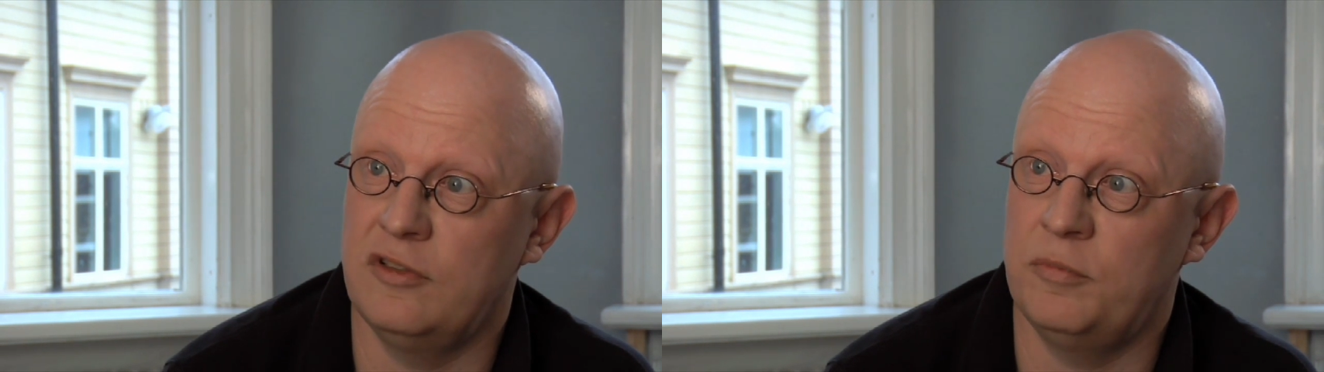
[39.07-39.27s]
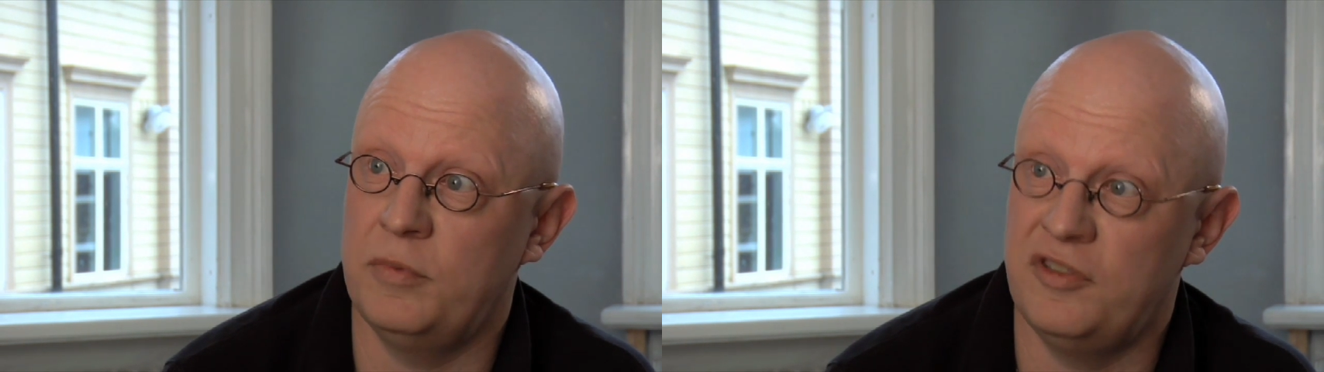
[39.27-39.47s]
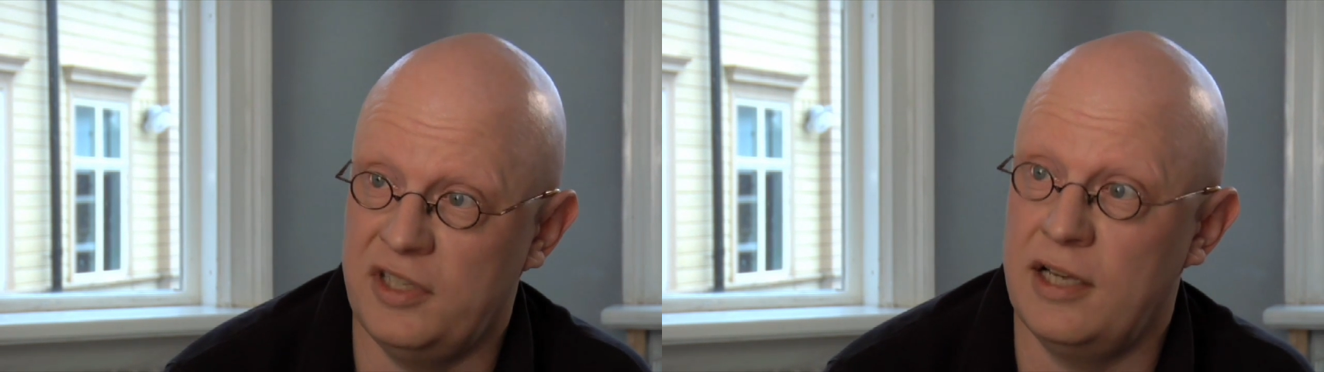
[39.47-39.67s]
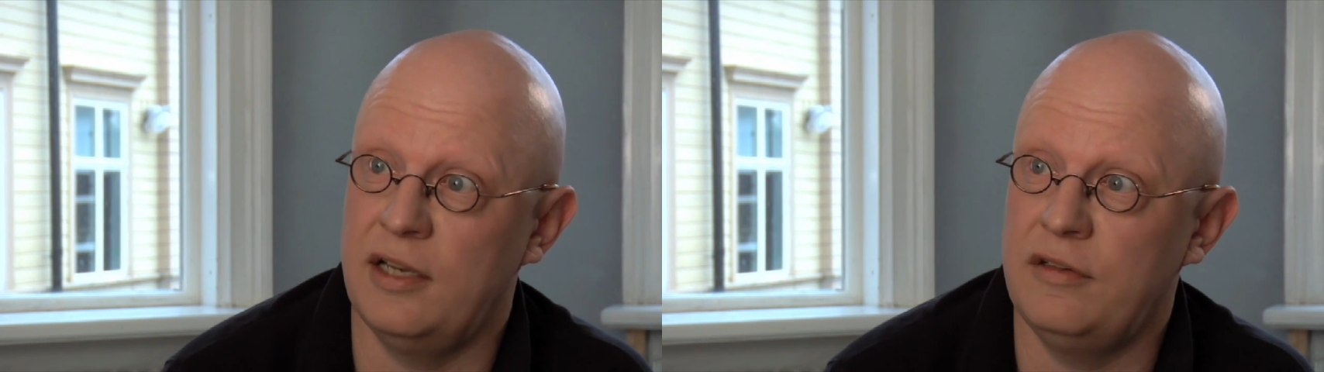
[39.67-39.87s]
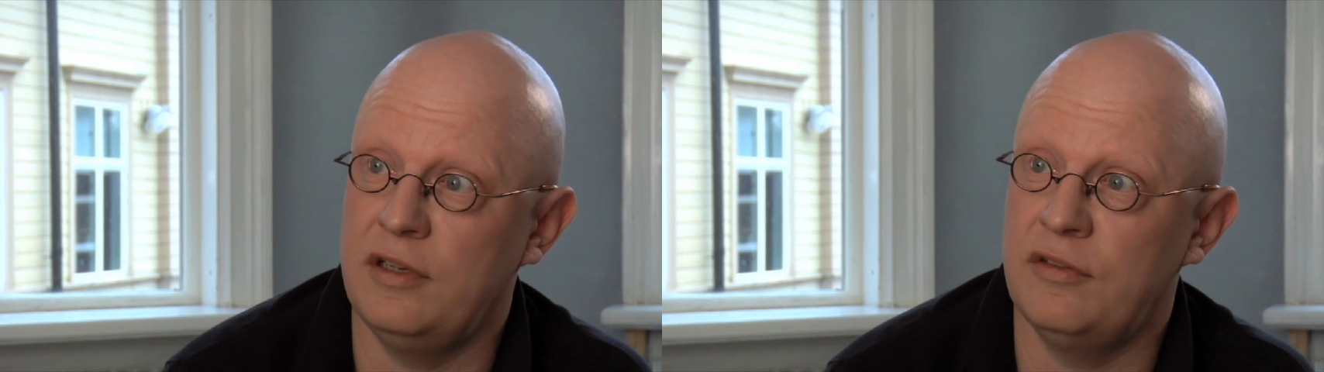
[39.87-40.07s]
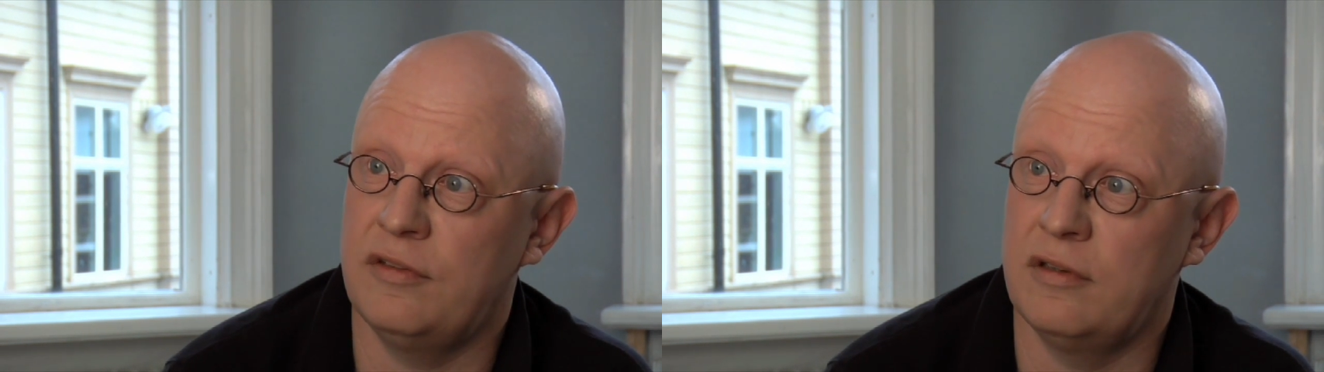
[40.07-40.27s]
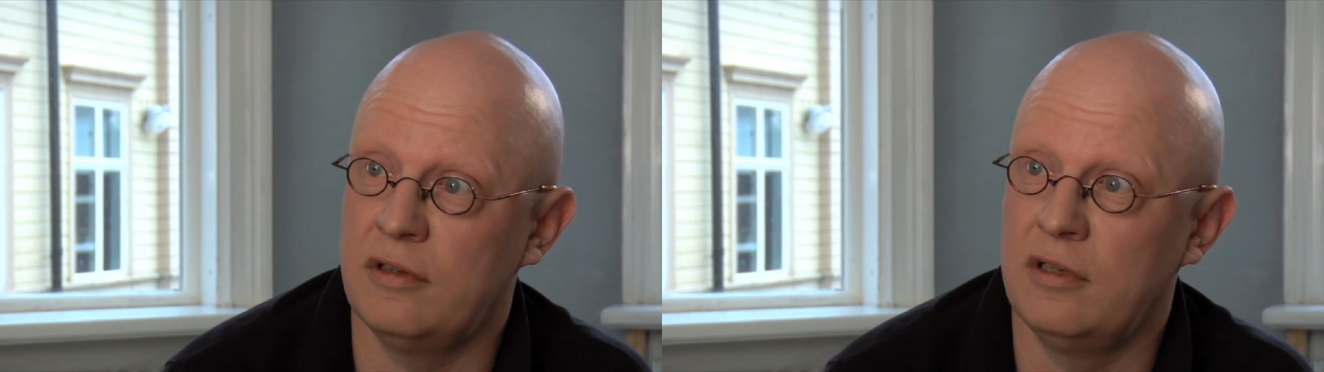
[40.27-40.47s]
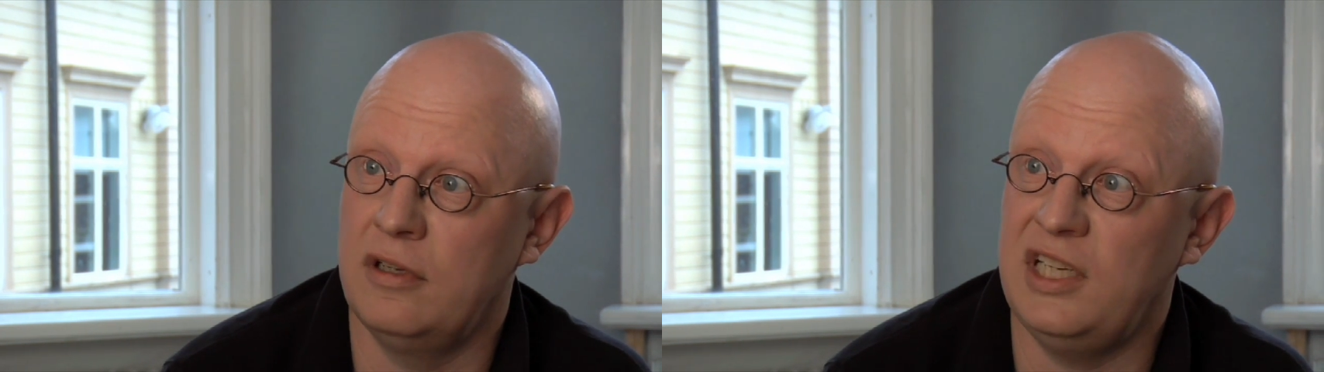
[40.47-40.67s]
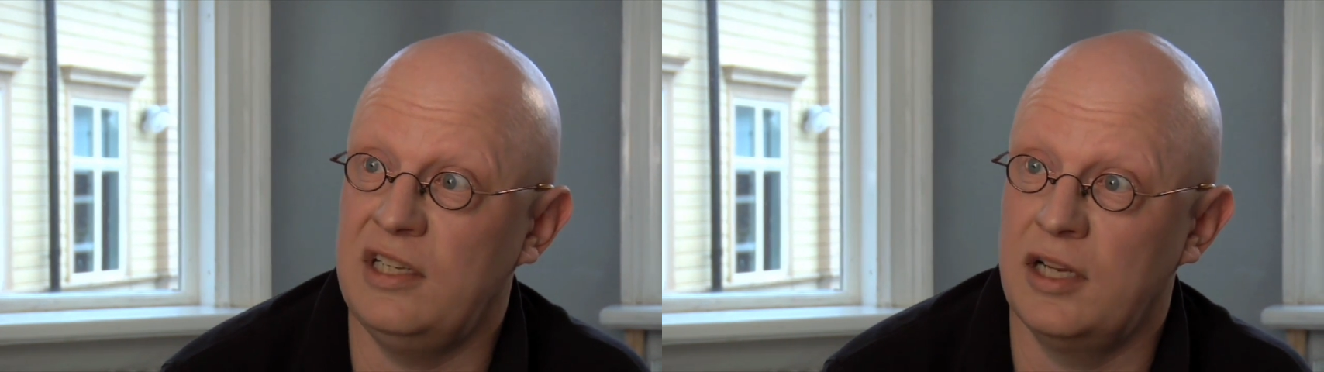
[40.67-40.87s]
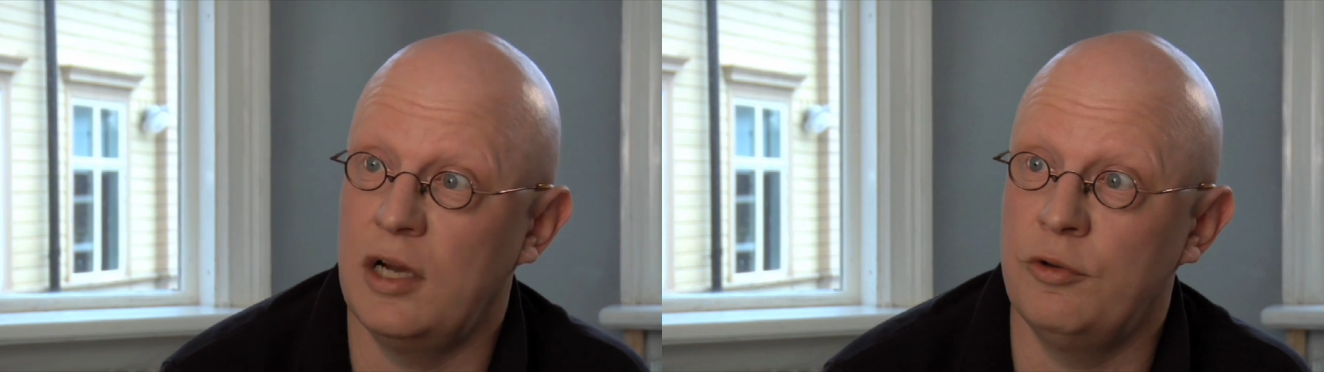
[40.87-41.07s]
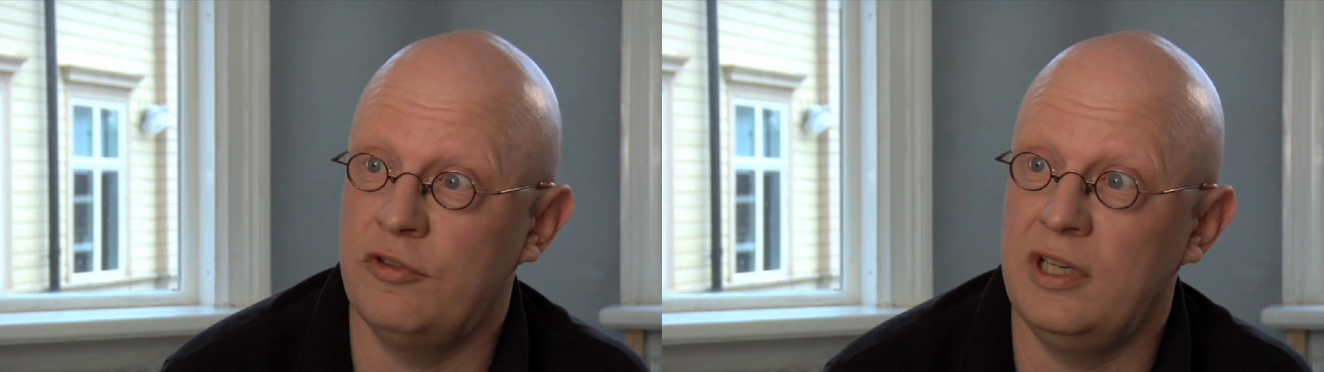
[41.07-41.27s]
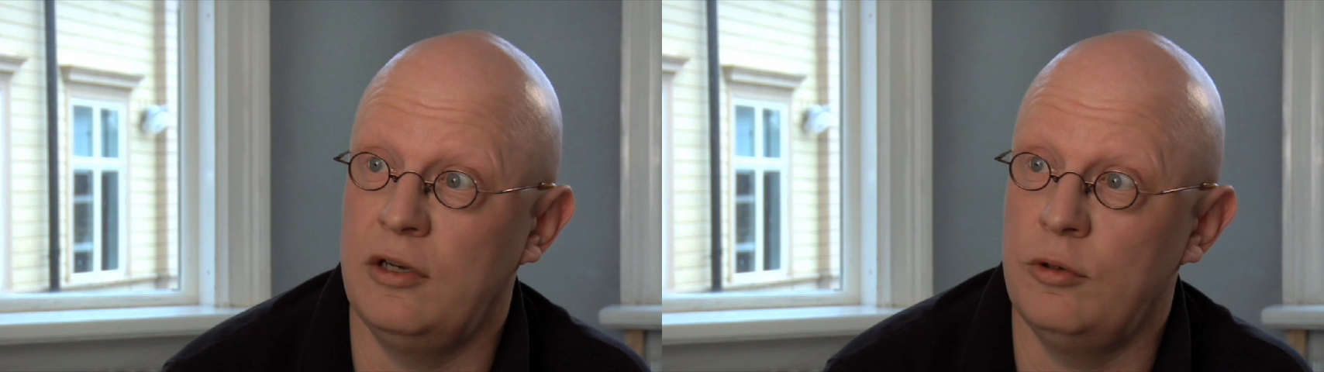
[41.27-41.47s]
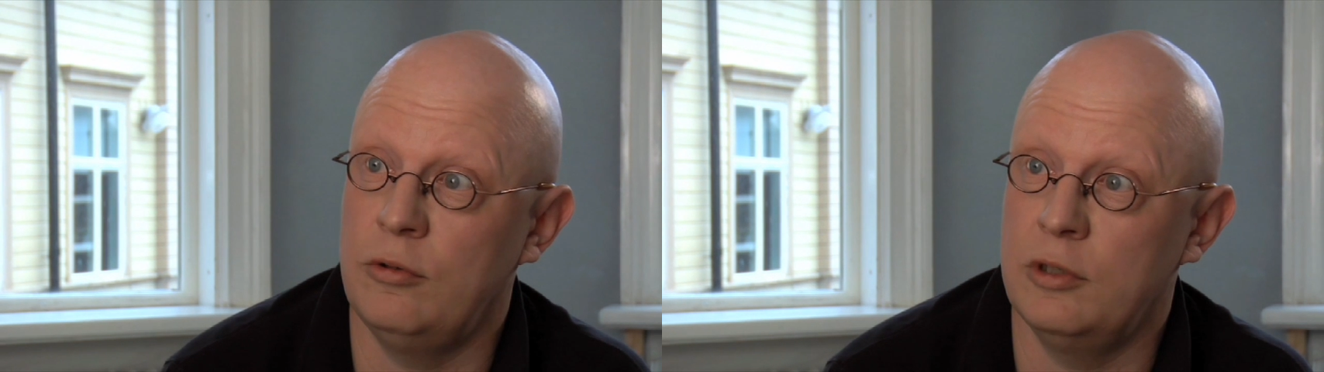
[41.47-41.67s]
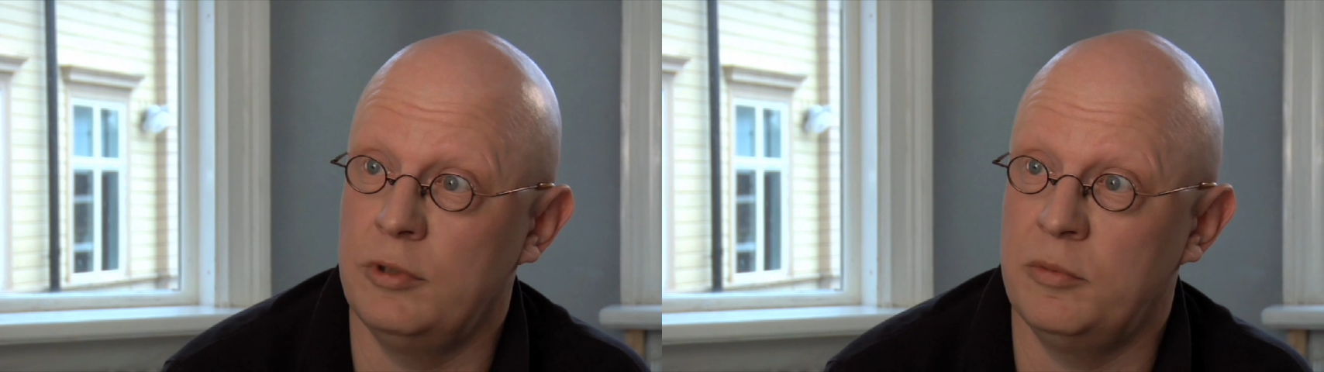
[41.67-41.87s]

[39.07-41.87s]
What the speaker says: specialities in-house in Luleå.